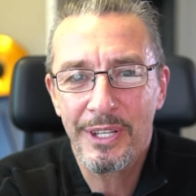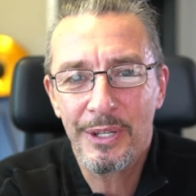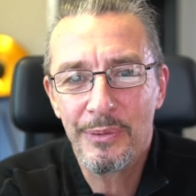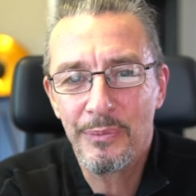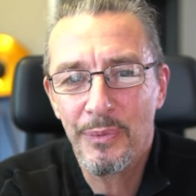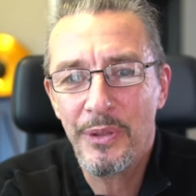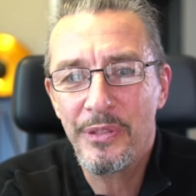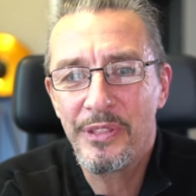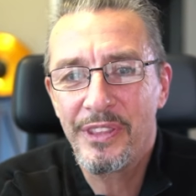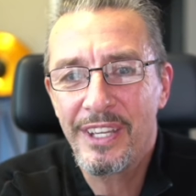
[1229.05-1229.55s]
And
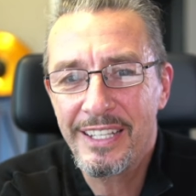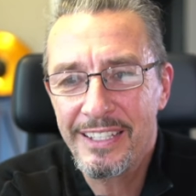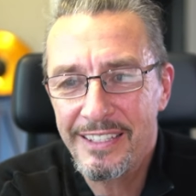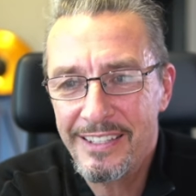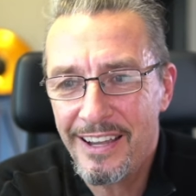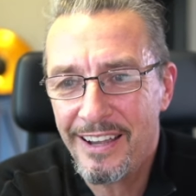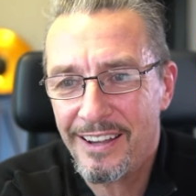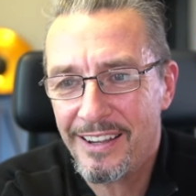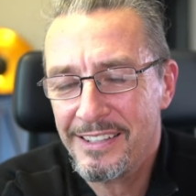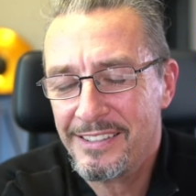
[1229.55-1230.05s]
what that
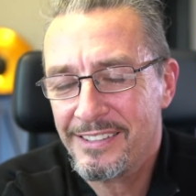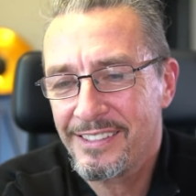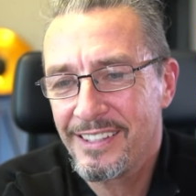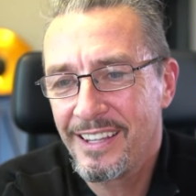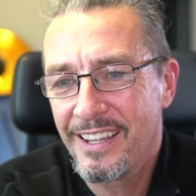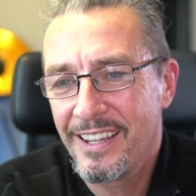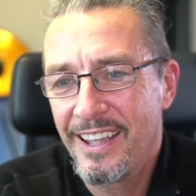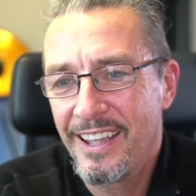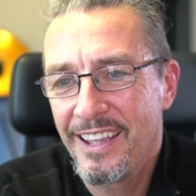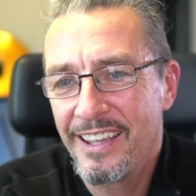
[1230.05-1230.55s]
does,
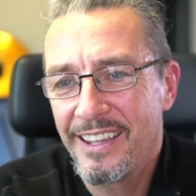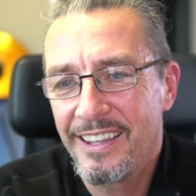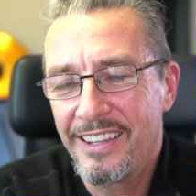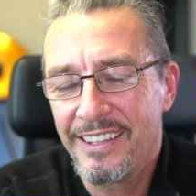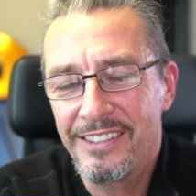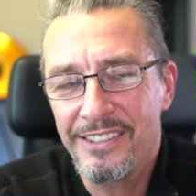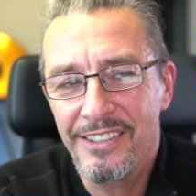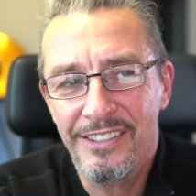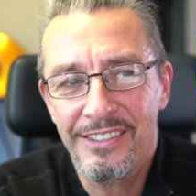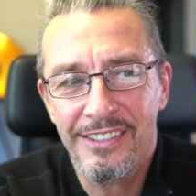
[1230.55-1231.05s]

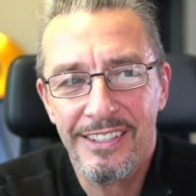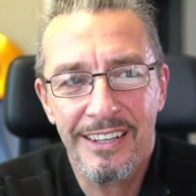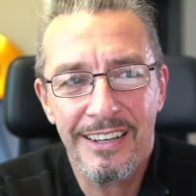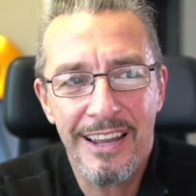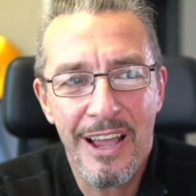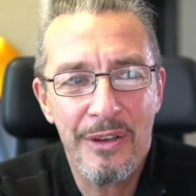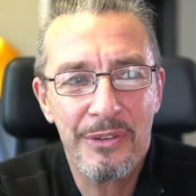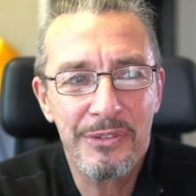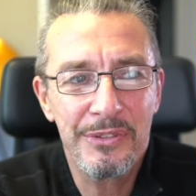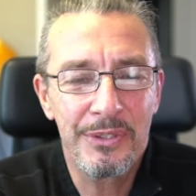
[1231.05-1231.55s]
it just
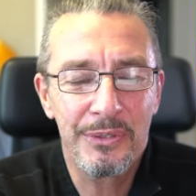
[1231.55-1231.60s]
allows